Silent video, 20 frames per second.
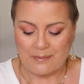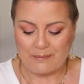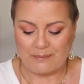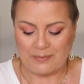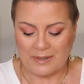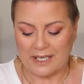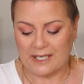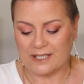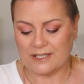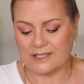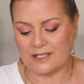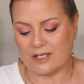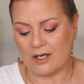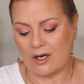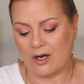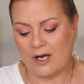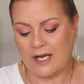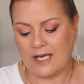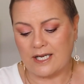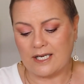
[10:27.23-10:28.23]
But
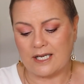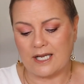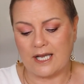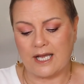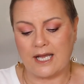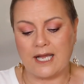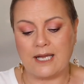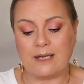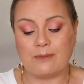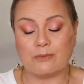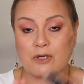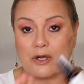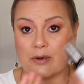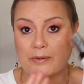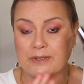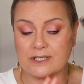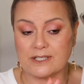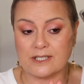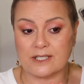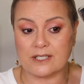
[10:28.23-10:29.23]
I am
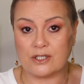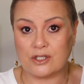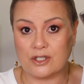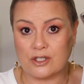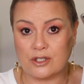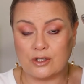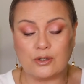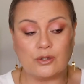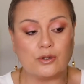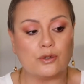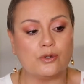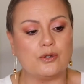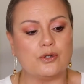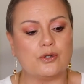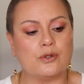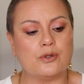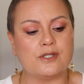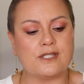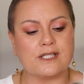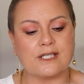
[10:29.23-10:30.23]
going to continue
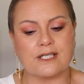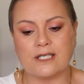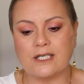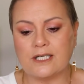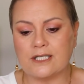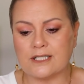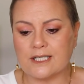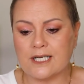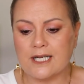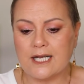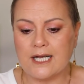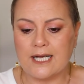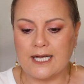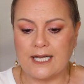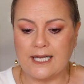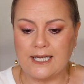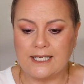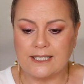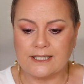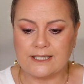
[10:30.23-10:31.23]
using it.
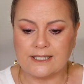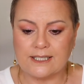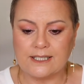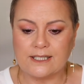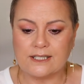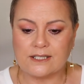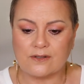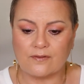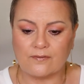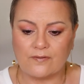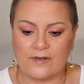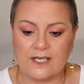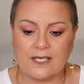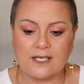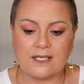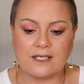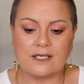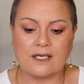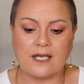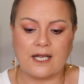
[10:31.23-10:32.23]
It is
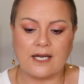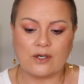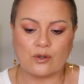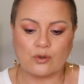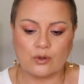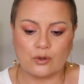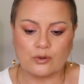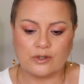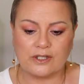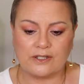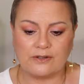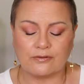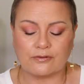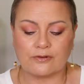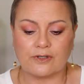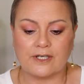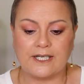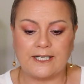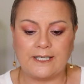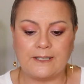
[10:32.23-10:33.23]
vegan and
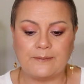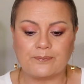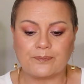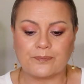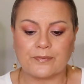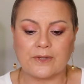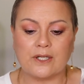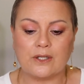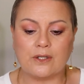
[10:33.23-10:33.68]
cruelty-free.